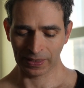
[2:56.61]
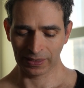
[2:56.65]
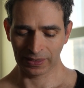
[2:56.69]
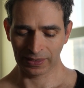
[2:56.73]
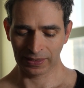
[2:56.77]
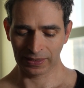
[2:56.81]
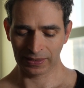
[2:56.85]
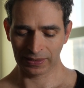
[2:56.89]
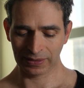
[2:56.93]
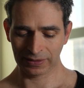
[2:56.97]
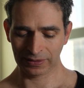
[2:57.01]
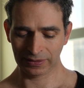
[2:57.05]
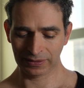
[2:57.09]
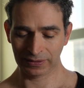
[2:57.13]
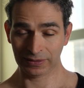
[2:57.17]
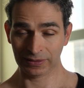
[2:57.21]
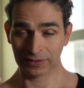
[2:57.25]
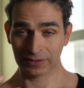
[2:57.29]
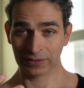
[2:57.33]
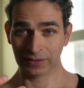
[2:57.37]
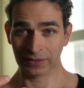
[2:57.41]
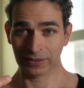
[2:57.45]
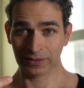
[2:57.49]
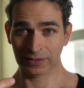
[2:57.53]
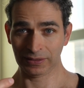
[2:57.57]

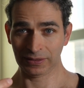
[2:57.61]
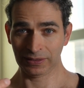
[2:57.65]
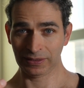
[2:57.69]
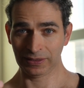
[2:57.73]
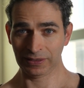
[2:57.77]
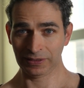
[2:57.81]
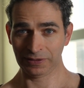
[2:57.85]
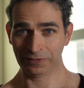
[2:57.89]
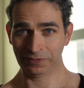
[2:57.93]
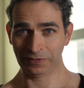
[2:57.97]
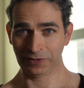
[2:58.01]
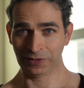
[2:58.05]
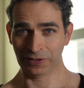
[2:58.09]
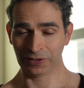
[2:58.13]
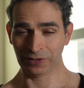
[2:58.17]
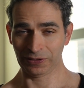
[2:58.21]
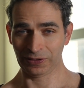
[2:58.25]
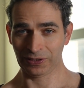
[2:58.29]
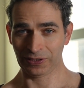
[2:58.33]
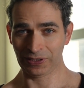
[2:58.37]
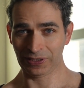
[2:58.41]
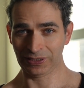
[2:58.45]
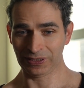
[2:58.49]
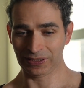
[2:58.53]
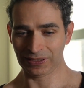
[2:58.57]
And if your
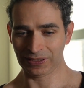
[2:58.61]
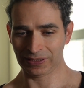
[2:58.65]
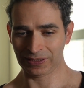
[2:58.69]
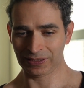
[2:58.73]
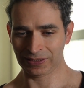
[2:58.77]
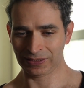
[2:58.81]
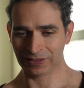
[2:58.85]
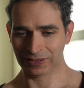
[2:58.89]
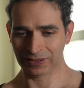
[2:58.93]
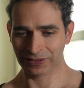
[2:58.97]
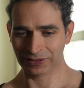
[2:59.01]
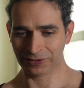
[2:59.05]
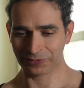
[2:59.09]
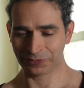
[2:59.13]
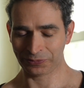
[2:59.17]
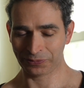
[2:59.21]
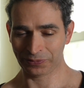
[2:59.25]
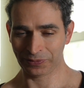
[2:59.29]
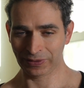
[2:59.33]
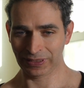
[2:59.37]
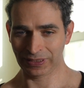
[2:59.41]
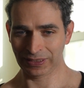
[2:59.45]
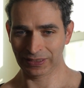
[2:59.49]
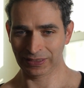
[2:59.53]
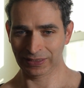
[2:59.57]
learner is
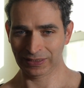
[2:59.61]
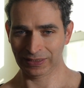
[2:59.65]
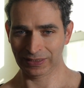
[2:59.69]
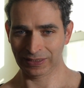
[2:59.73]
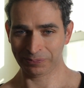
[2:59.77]
really